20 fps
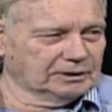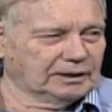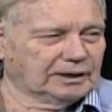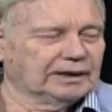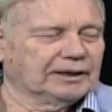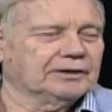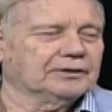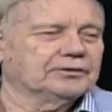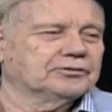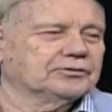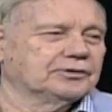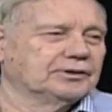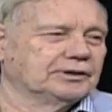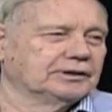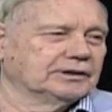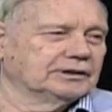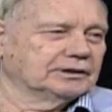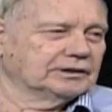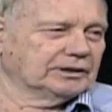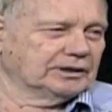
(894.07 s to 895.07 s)
I had three
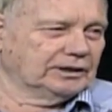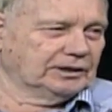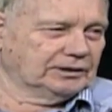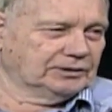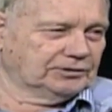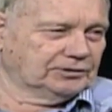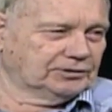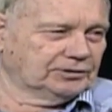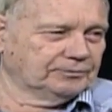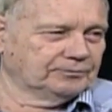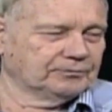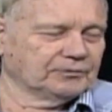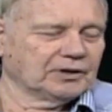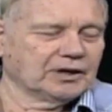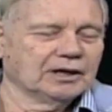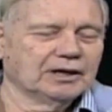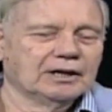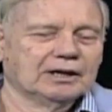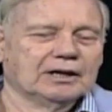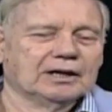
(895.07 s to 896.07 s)
little kids.
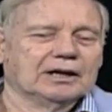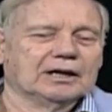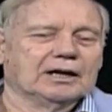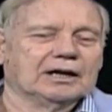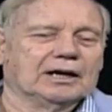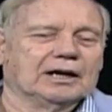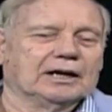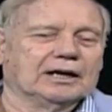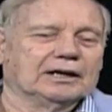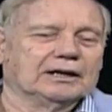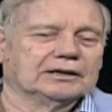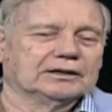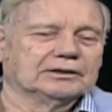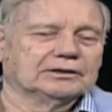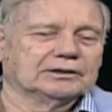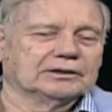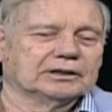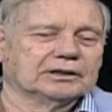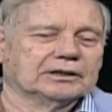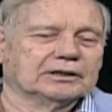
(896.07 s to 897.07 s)

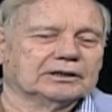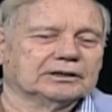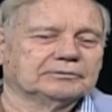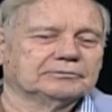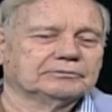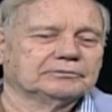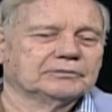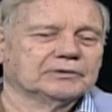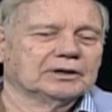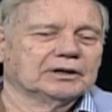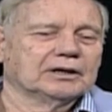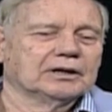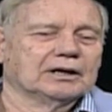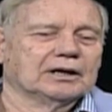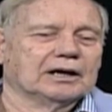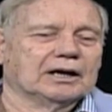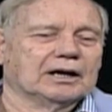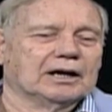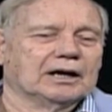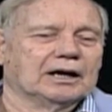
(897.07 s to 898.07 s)
And um,
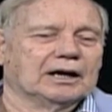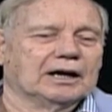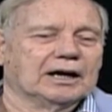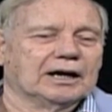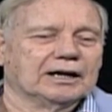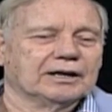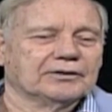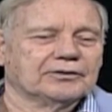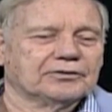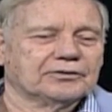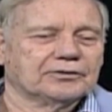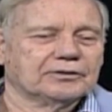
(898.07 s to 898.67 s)
I,